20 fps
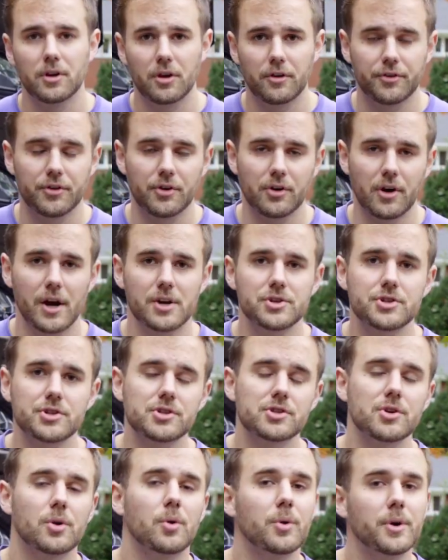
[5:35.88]
If your
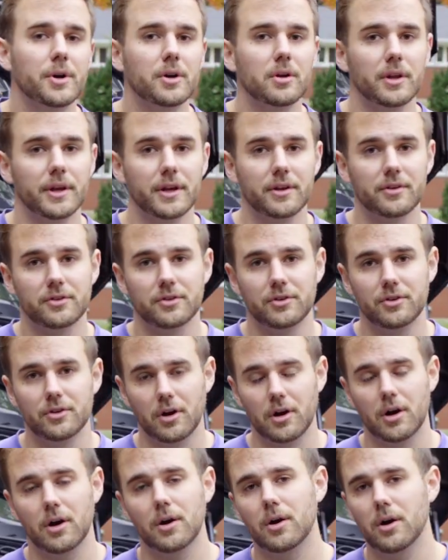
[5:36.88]
engine's oil is
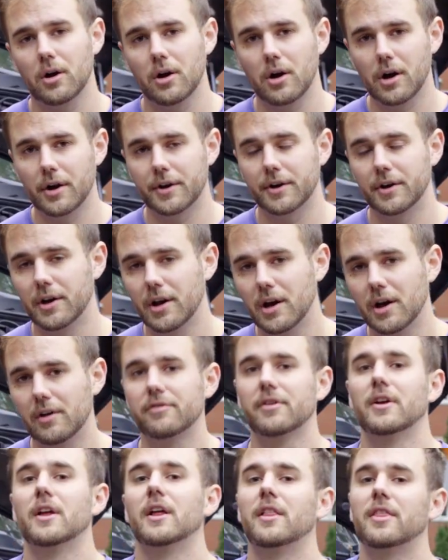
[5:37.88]
not hot
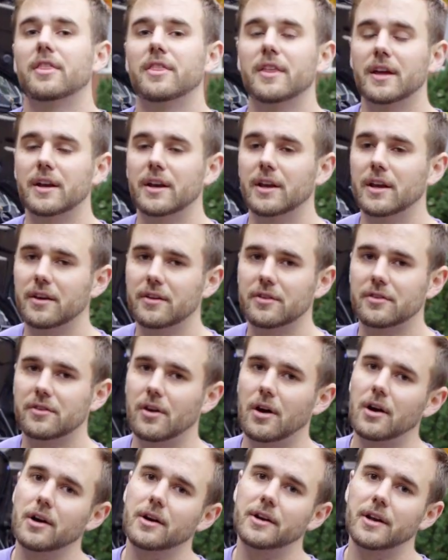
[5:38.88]
enough, then it is
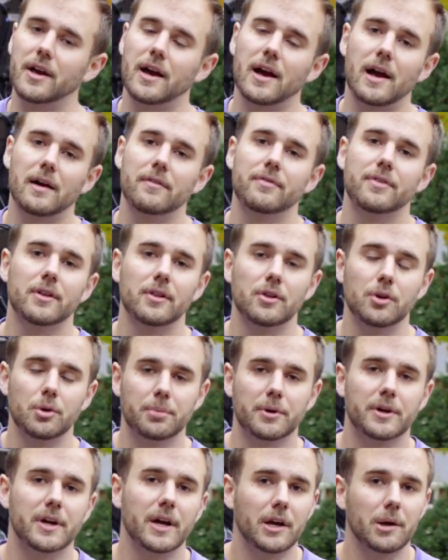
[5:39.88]
not going to have the
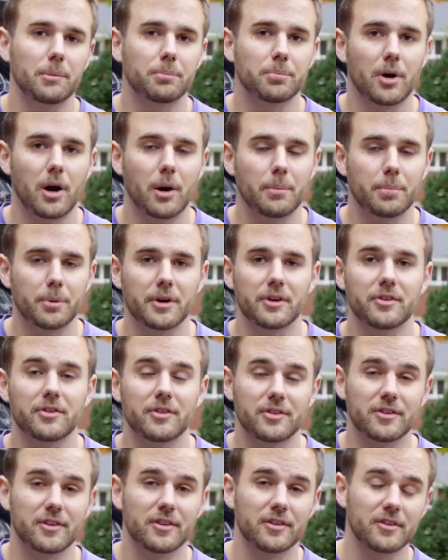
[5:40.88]
lubricating properties
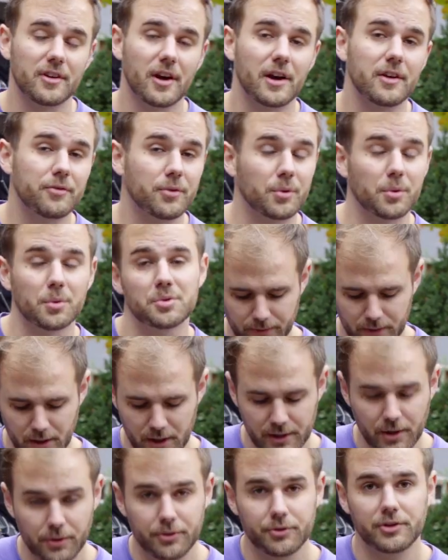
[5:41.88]
it's designed for.
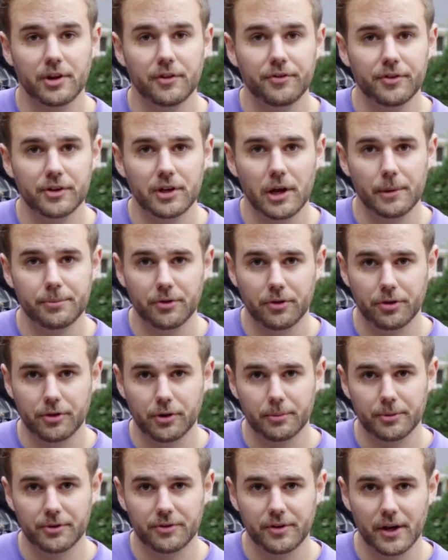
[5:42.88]
Now, there's different types of
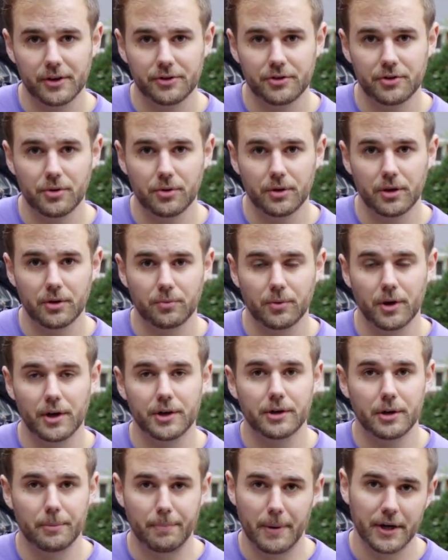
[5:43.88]
thermostats you can
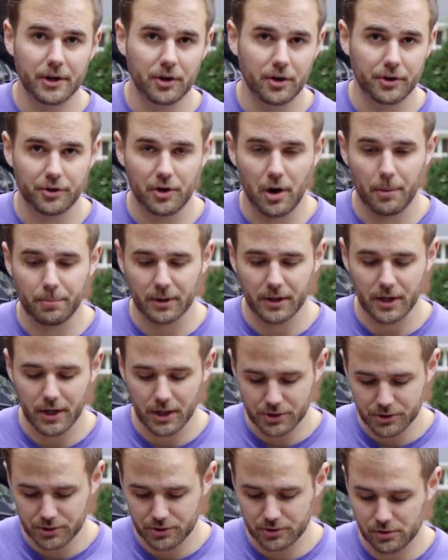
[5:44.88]
run depending on your
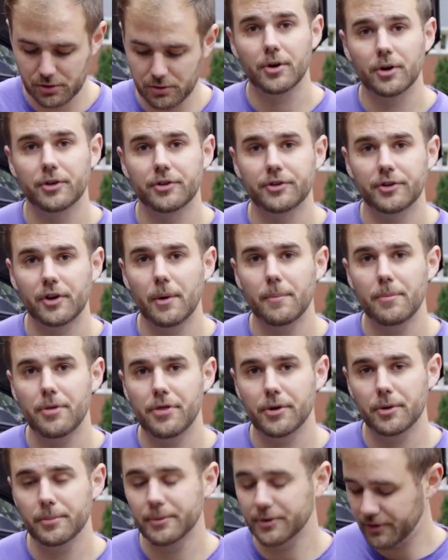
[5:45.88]
applications. There are some
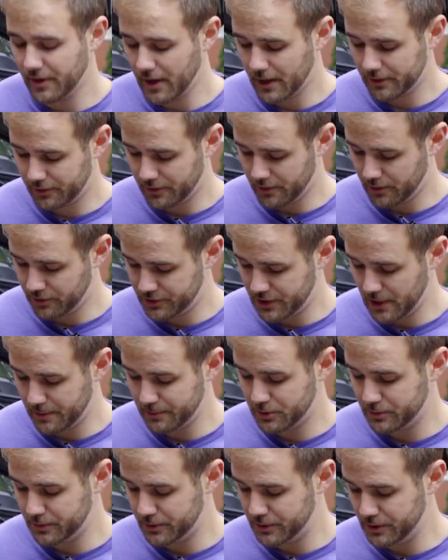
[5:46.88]
thermostats that are
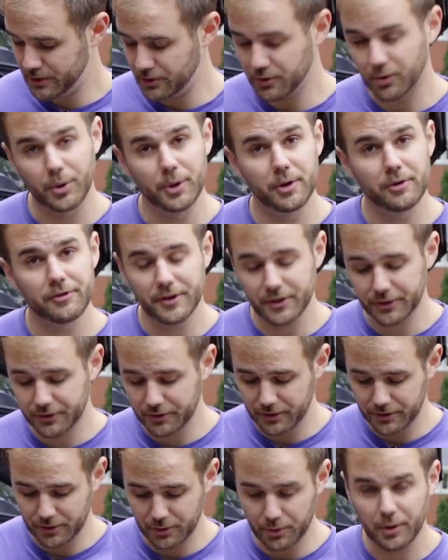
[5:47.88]
sandwiched between your oil
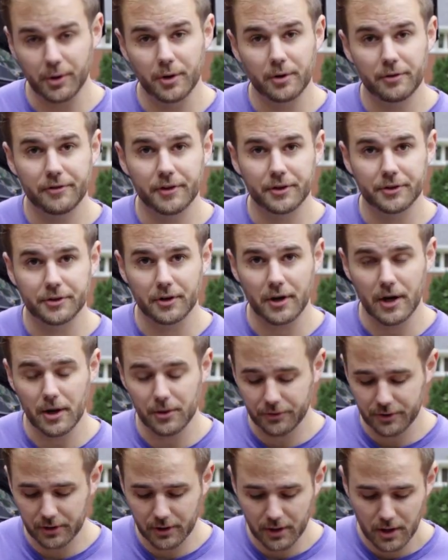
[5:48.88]
filter and your oil filter
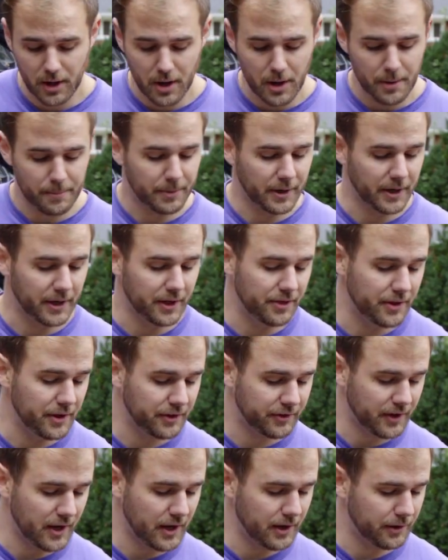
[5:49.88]
housing, but in
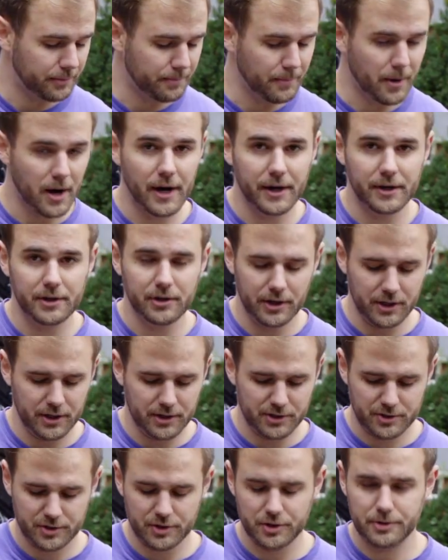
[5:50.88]
this case, mine
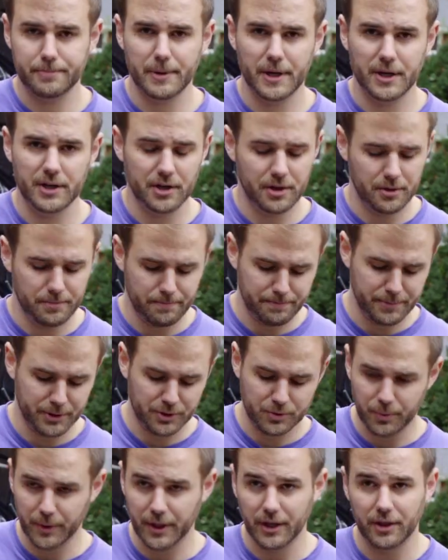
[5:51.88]
is suspended
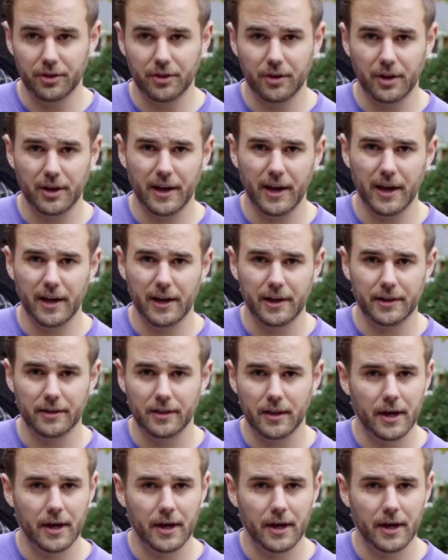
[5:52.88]
between the AN